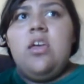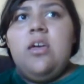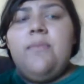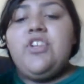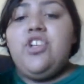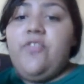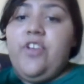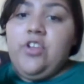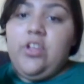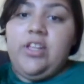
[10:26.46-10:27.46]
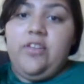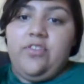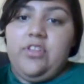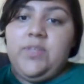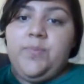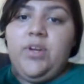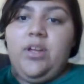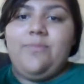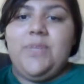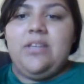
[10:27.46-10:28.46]
make sure your fingers are clean for this part. I
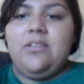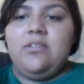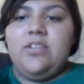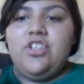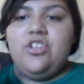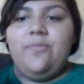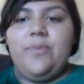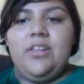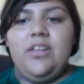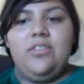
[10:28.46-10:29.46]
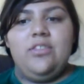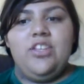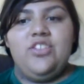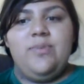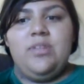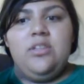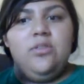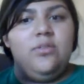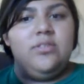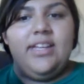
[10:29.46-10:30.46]
mean, they should have been clean. They should be clean the
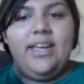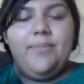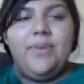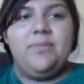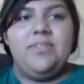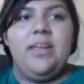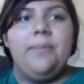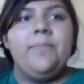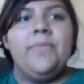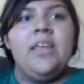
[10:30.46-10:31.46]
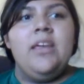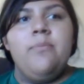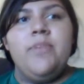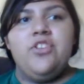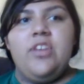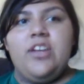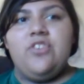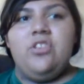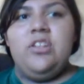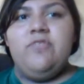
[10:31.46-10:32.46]
whole time, but I'm saying make sure they're
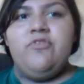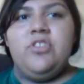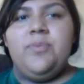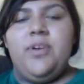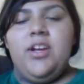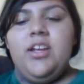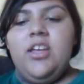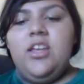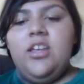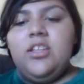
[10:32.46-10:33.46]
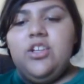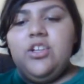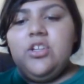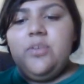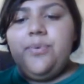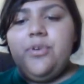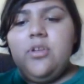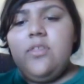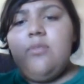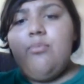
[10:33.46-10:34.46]
extra clean for this part. Then you're gonna
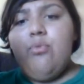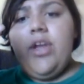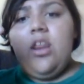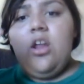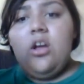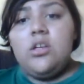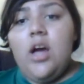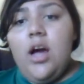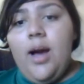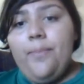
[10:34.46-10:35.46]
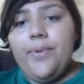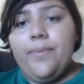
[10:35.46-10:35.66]
put the brain on top